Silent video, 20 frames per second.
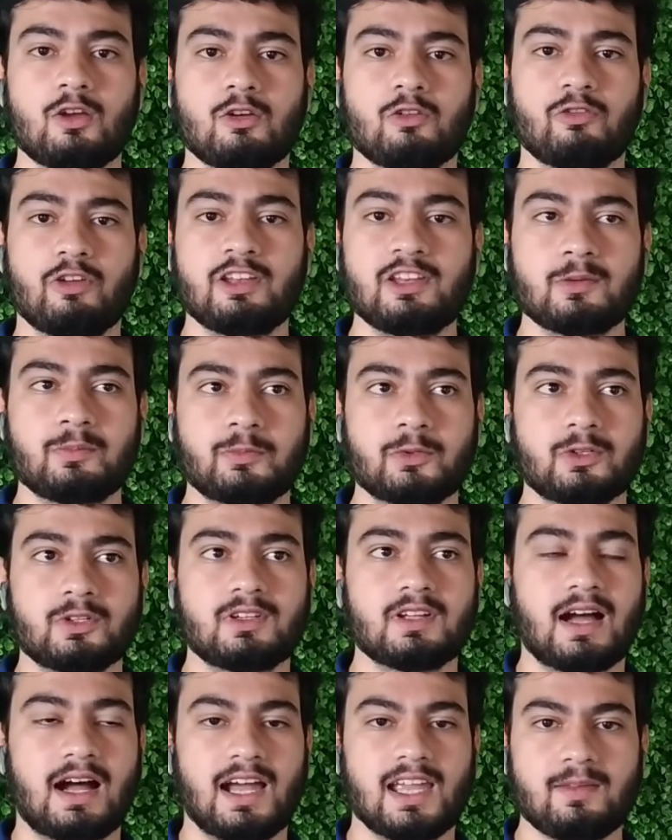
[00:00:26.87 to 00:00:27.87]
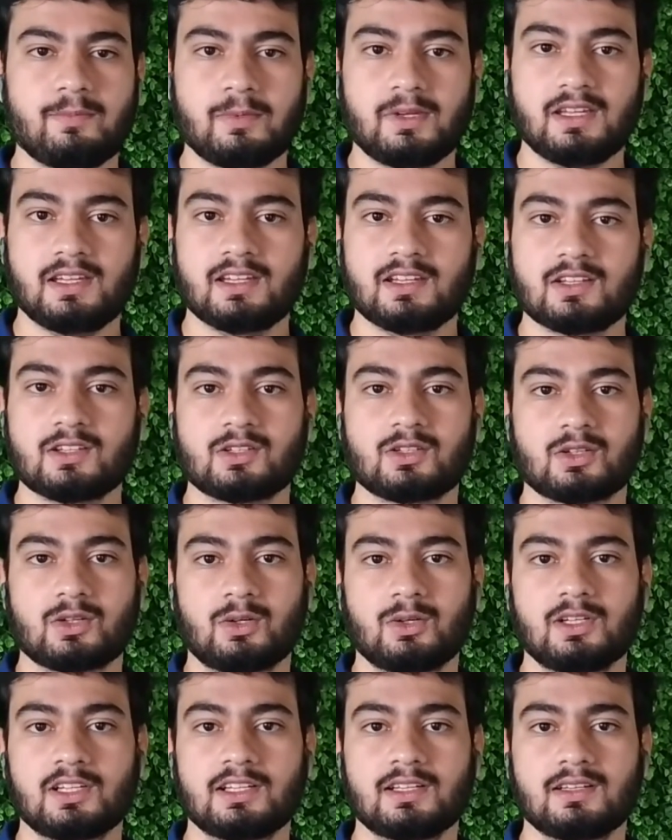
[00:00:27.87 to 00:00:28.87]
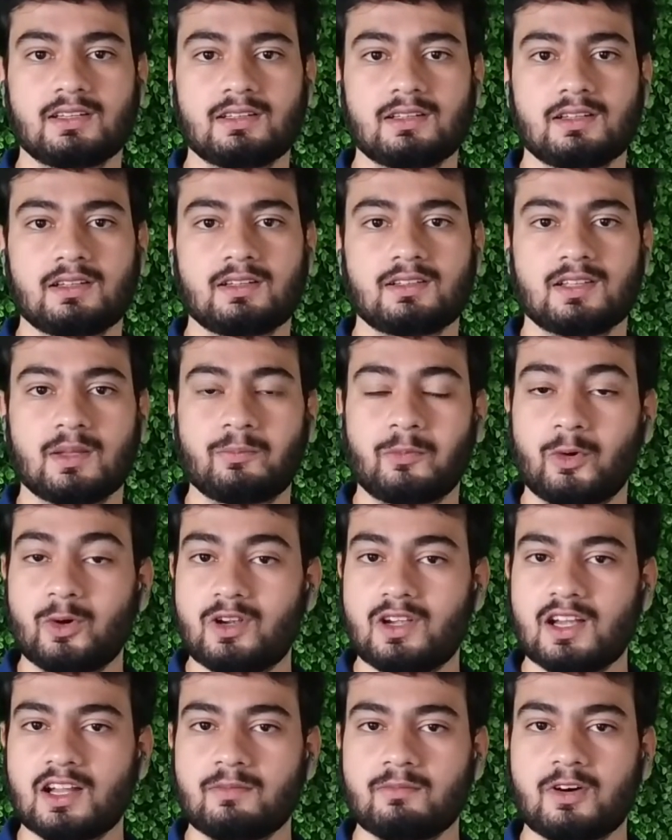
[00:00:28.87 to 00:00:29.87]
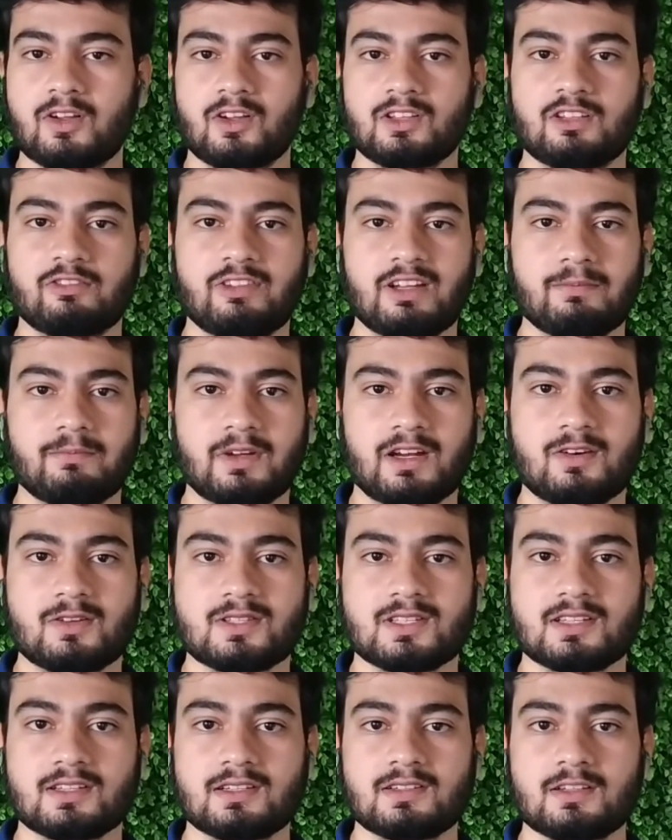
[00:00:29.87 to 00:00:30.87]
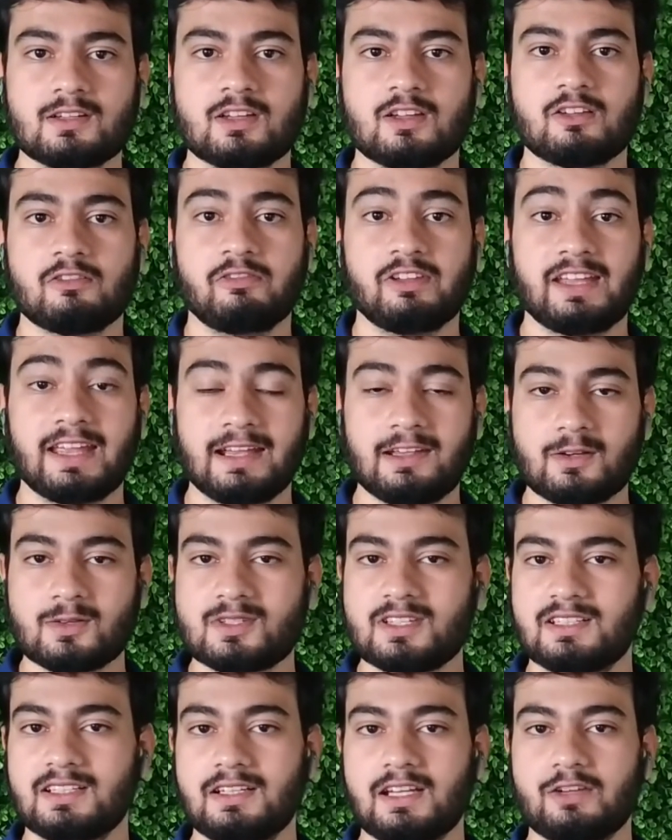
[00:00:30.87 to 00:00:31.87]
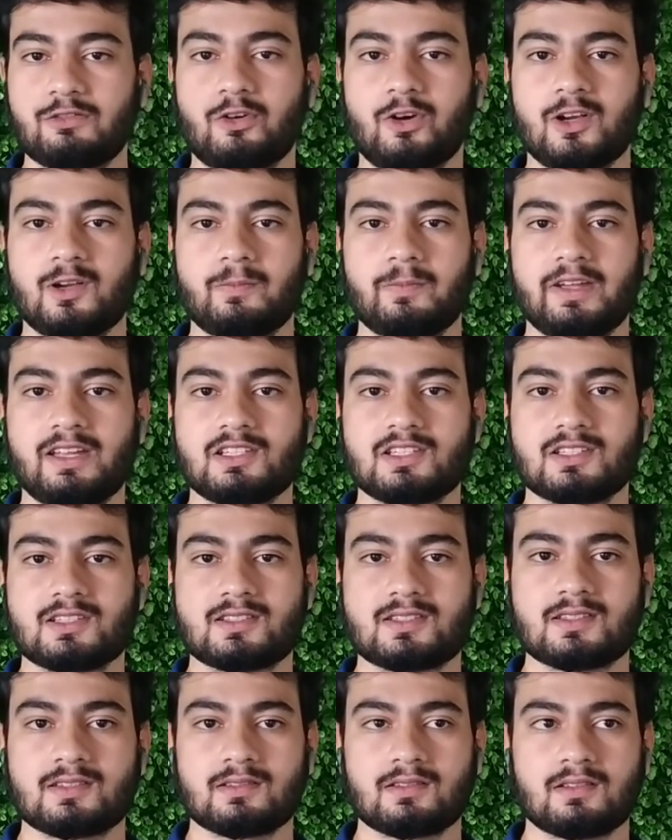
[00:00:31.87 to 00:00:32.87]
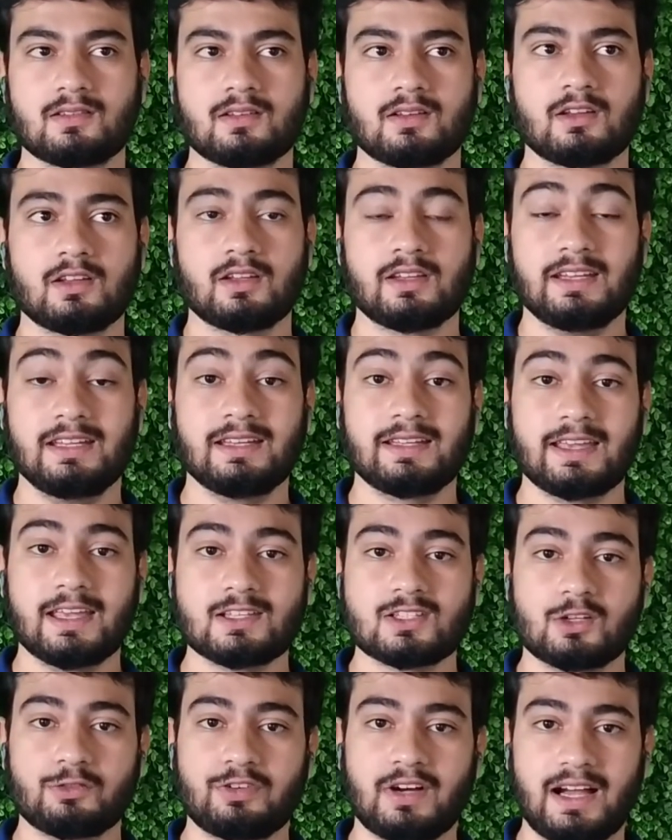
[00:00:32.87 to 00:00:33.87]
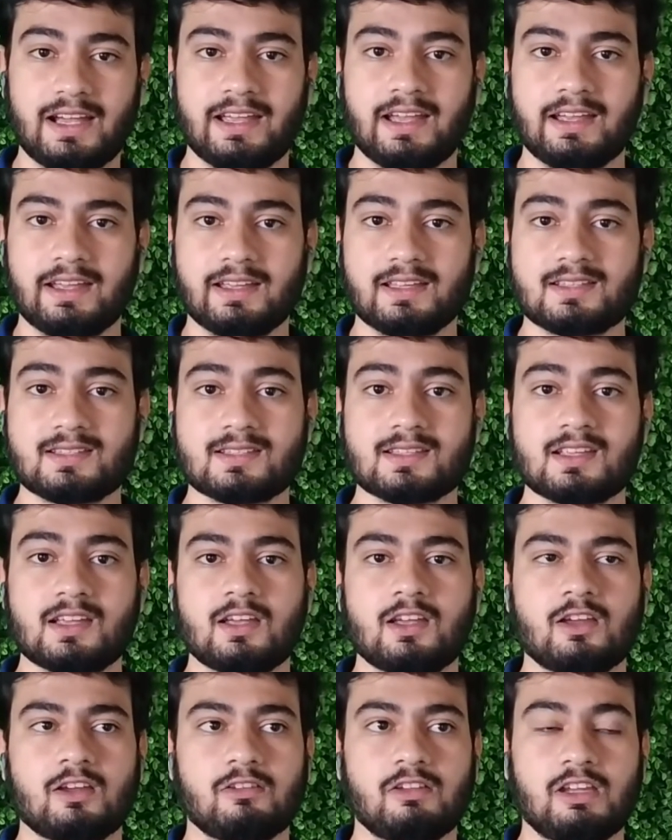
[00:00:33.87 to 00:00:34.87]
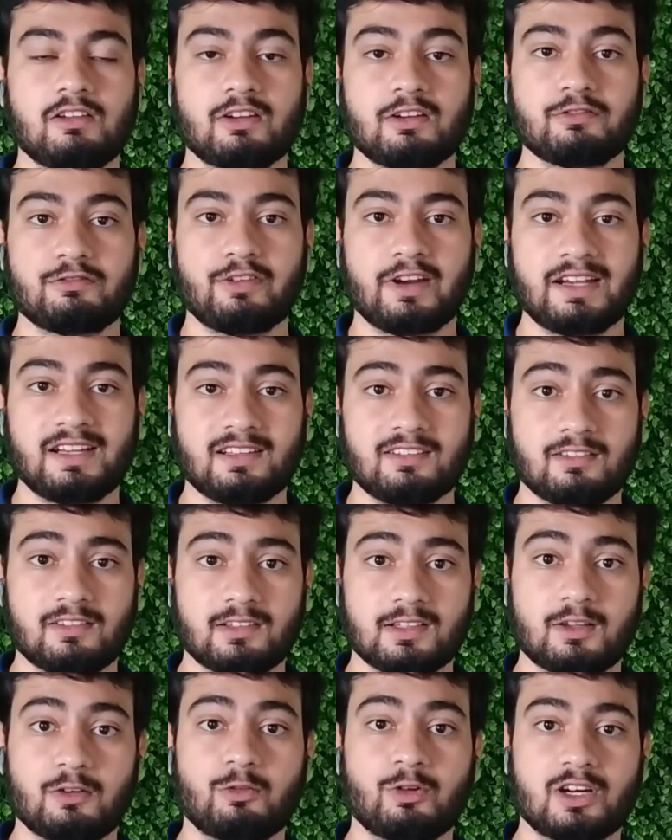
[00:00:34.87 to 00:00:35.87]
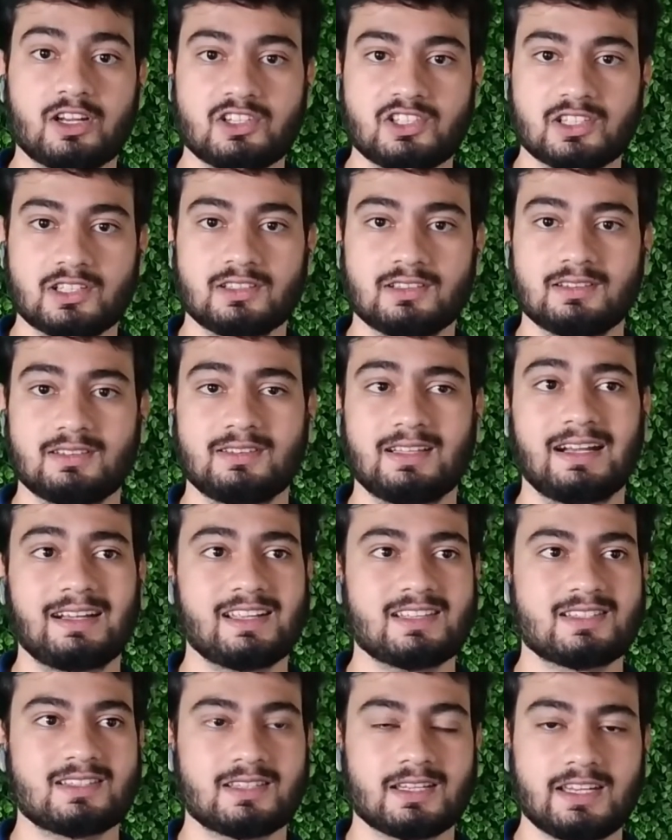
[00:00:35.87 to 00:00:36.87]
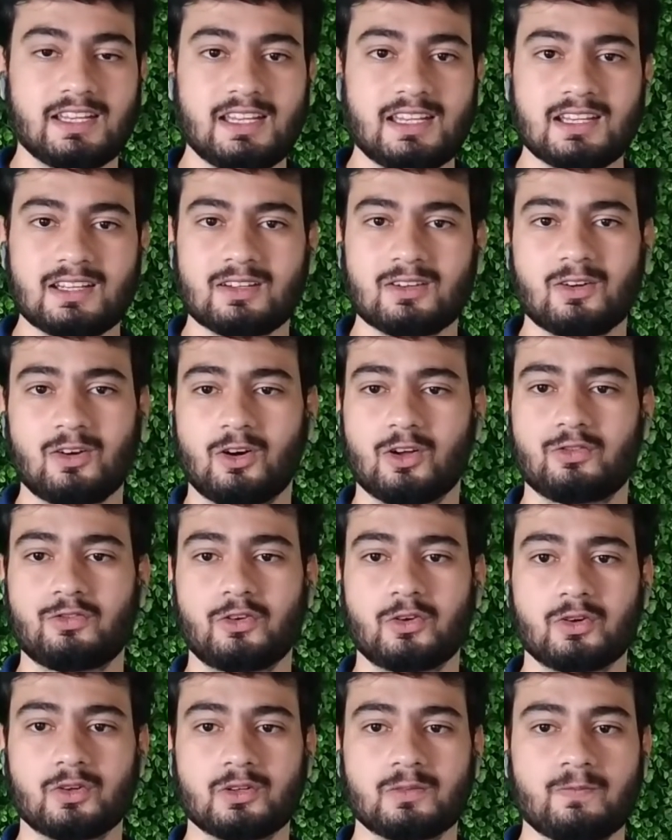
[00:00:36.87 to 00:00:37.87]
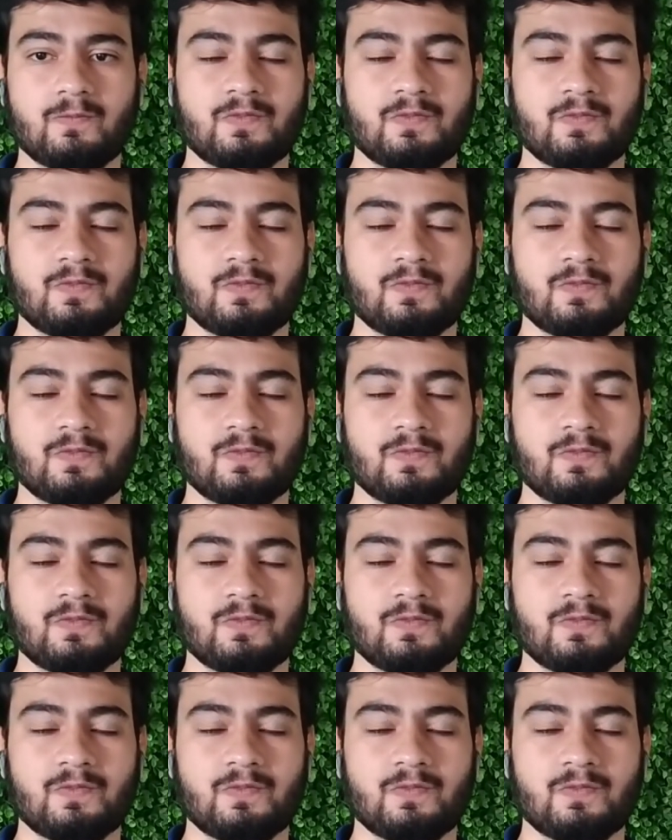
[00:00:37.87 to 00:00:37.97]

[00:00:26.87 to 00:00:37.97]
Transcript: When you put IP colon the port number on the web browser, we get to see the default pages. In case of IIS, we even find the version, that is 3 or 4.